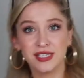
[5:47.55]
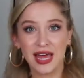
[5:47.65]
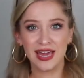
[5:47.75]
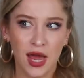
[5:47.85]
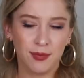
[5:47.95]

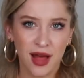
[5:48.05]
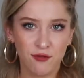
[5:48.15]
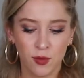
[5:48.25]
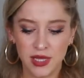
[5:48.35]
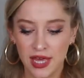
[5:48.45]
like kind of
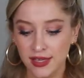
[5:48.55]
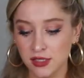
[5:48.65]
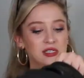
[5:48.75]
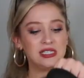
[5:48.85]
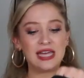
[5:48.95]
platformy
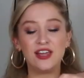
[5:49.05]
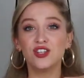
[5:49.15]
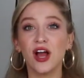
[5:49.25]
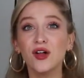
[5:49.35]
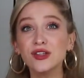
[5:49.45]
things,
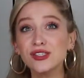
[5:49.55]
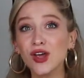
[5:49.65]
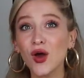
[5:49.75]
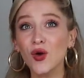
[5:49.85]
Seychelles